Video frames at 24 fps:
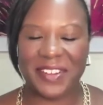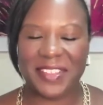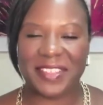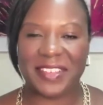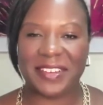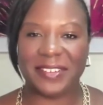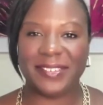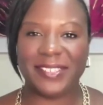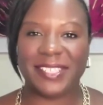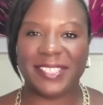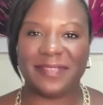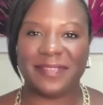for
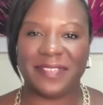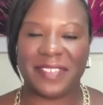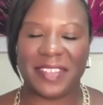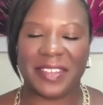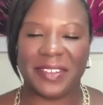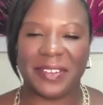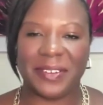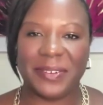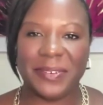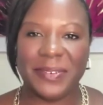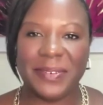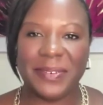those of
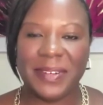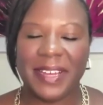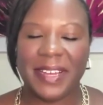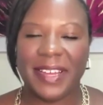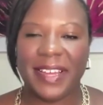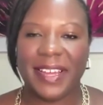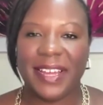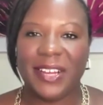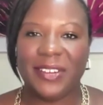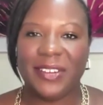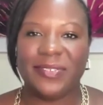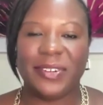you
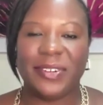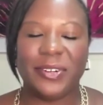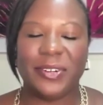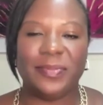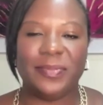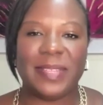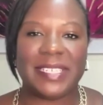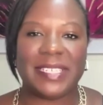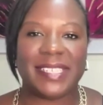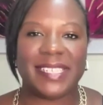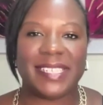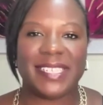for
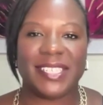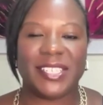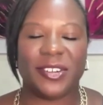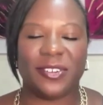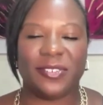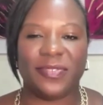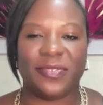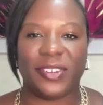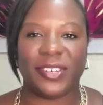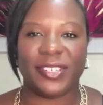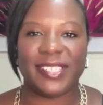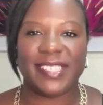whom this is
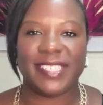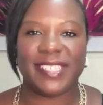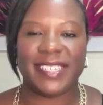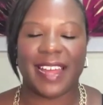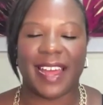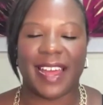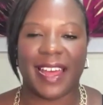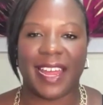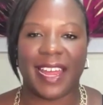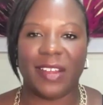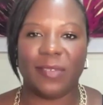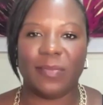your first
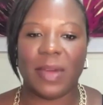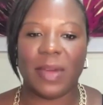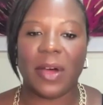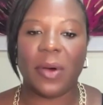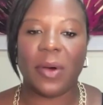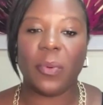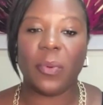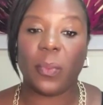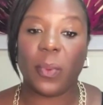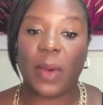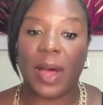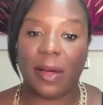time,
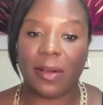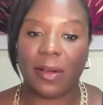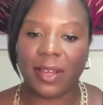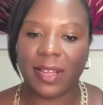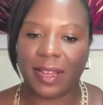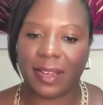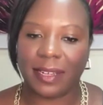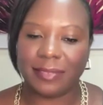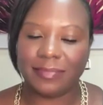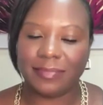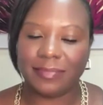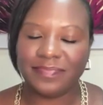
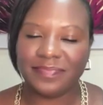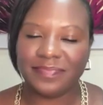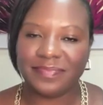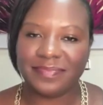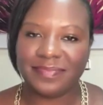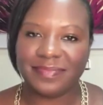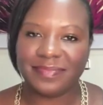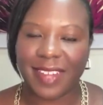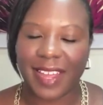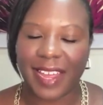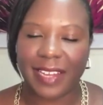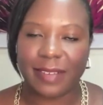welcome.
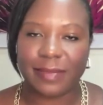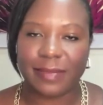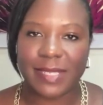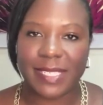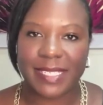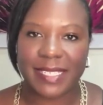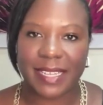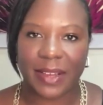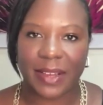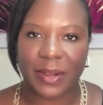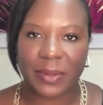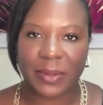I am
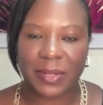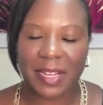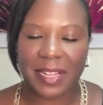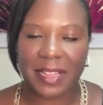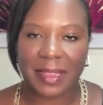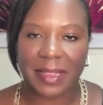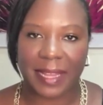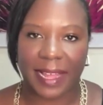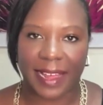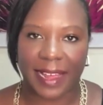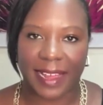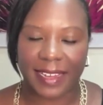so
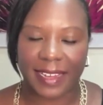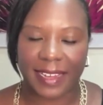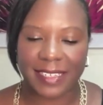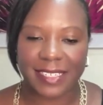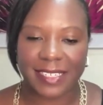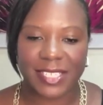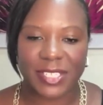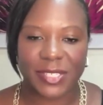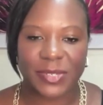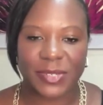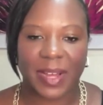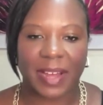
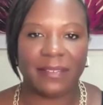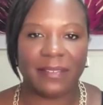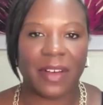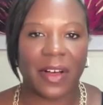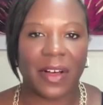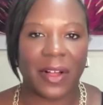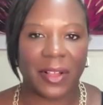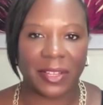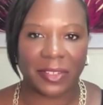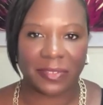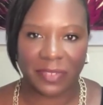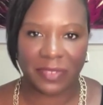glad to have
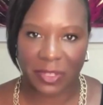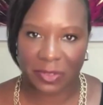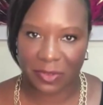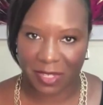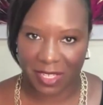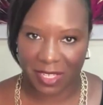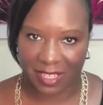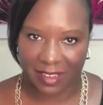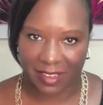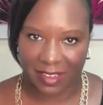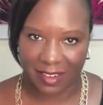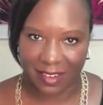all of you
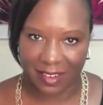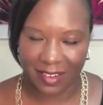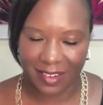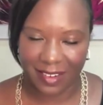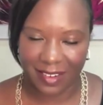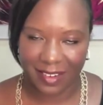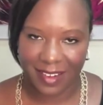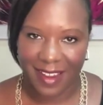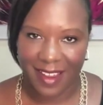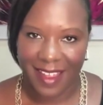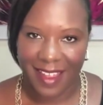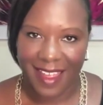
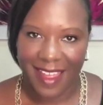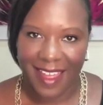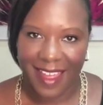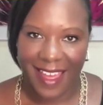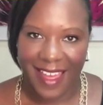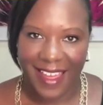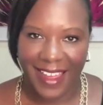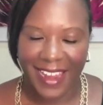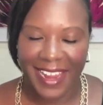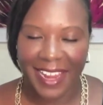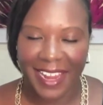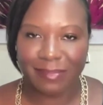here.
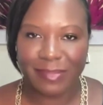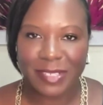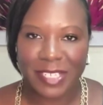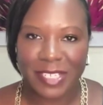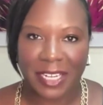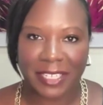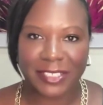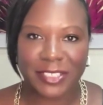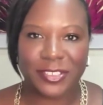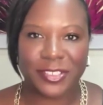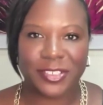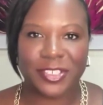I am
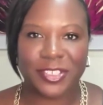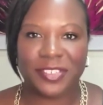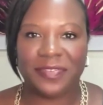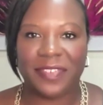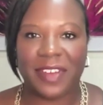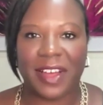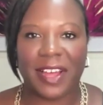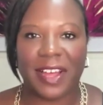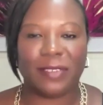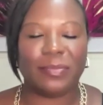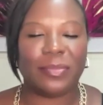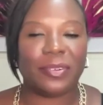Dr.
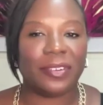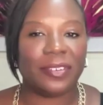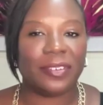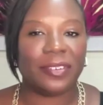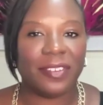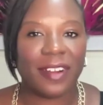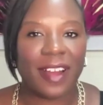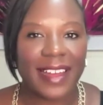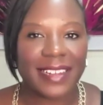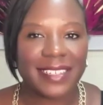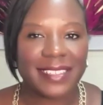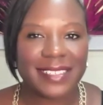Chavonne
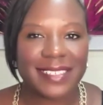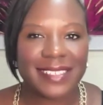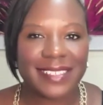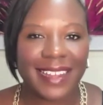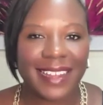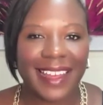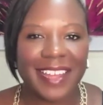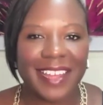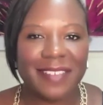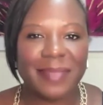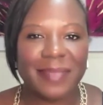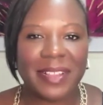Perrott.
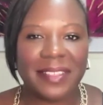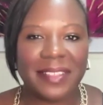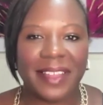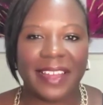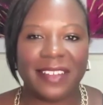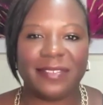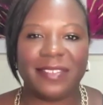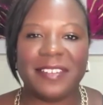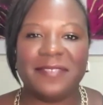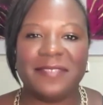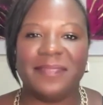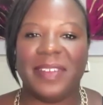I am a
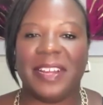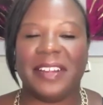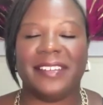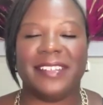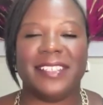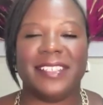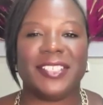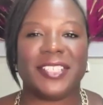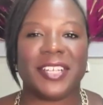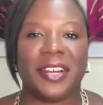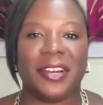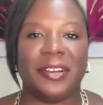life and
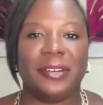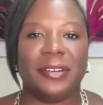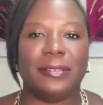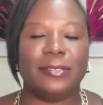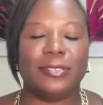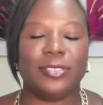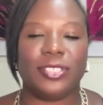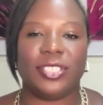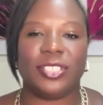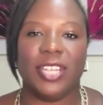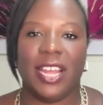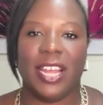marriage
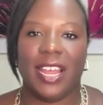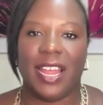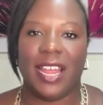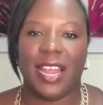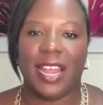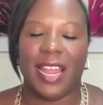coach,